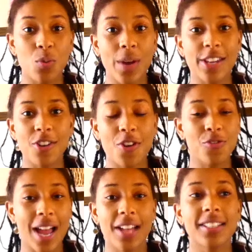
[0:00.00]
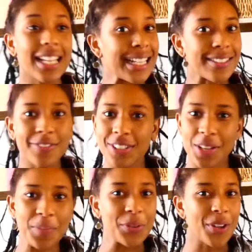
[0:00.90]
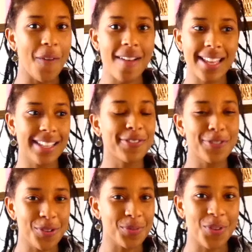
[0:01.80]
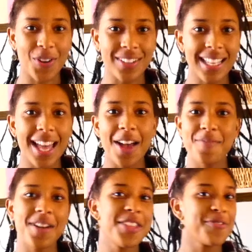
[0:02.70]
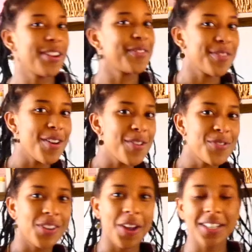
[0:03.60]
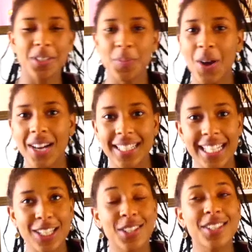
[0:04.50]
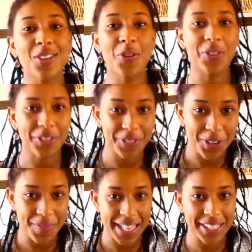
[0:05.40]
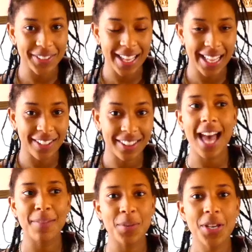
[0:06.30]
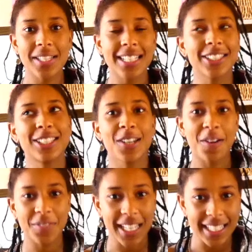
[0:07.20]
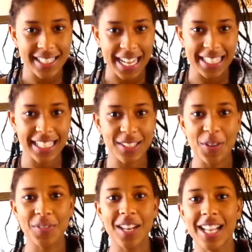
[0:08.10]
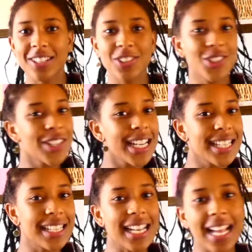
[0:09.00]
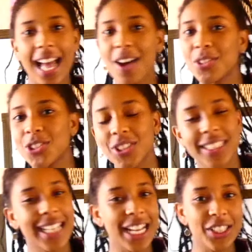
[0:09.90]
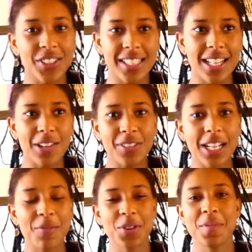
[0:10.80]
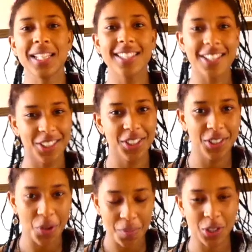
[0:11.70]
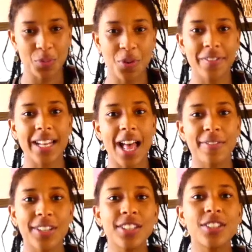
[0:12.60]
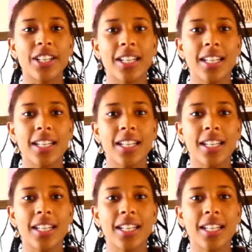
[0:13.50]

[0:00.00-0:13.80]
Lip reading: when you're around, like, for example, going for a walk by the river or going to the park, like, it's so good for your mental health. And because I just love the aesthetics of, like, trees and, like, outdoor and nature and stuff, like, I'm going to make so much more of an effort to